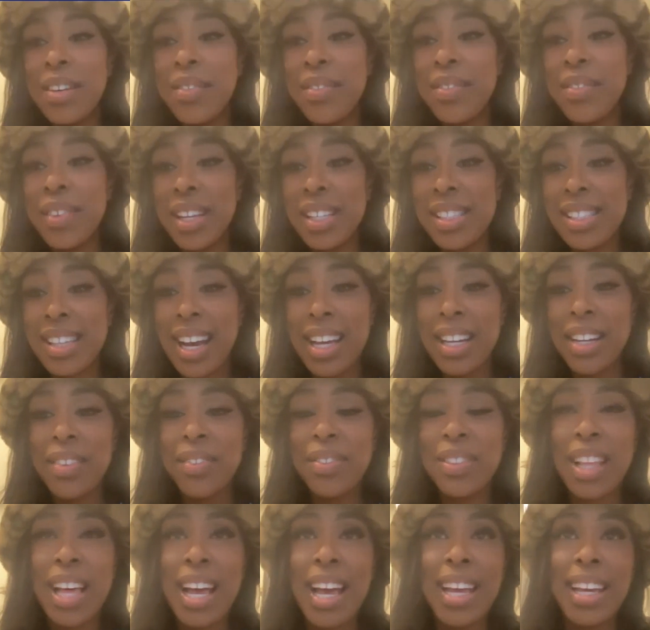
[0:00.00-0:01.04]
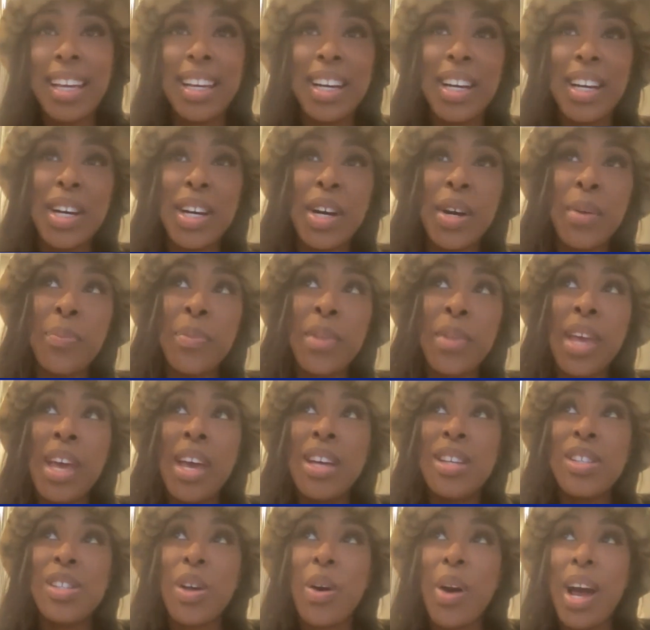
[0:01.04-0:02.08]
It's kind of like, so
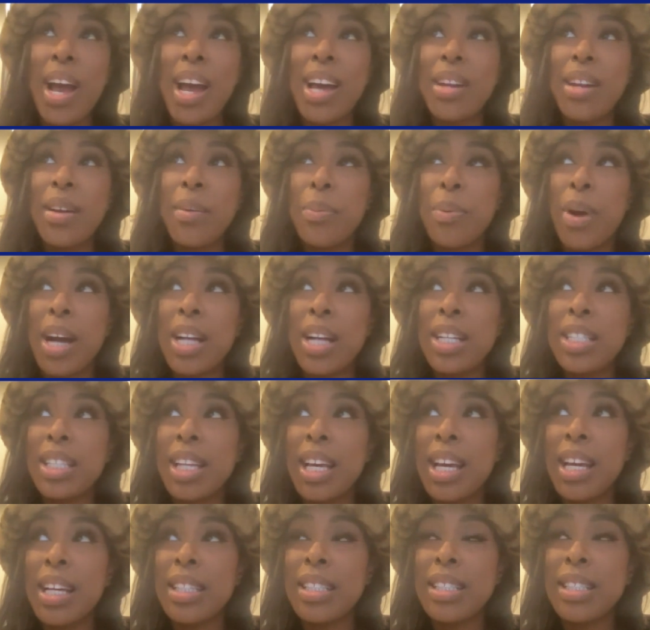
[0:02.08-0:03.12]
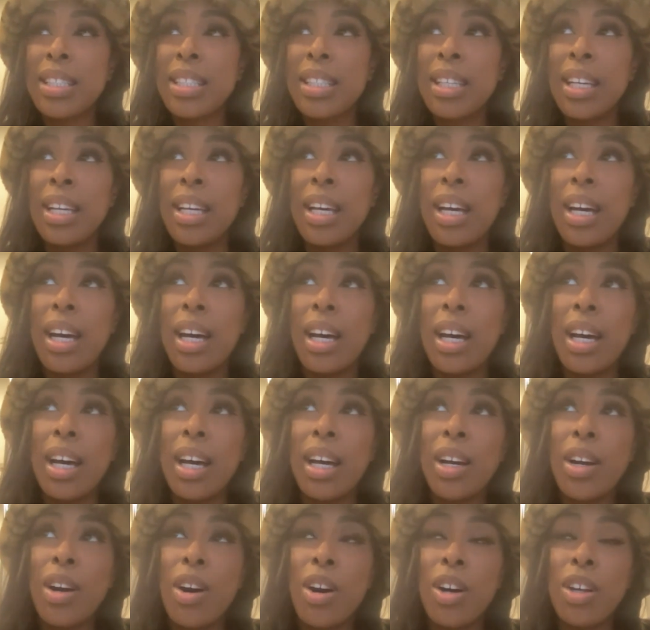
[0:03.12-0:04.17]
I had a project
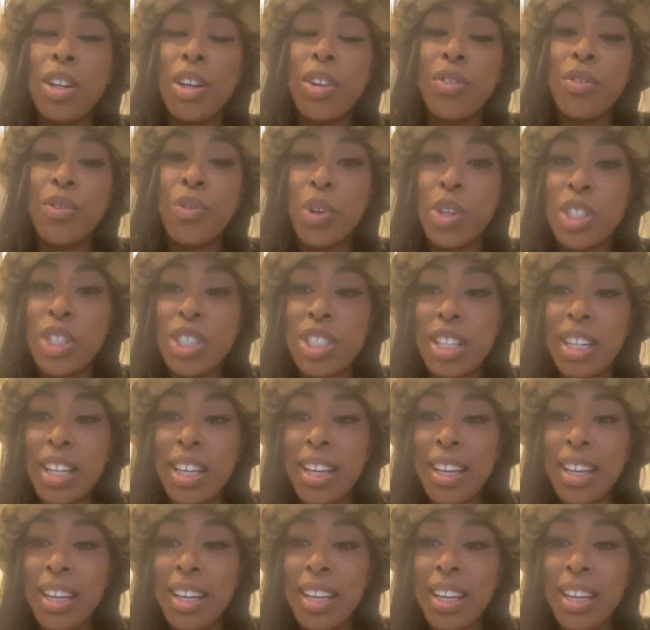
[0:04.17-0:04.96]
called Unfortunate,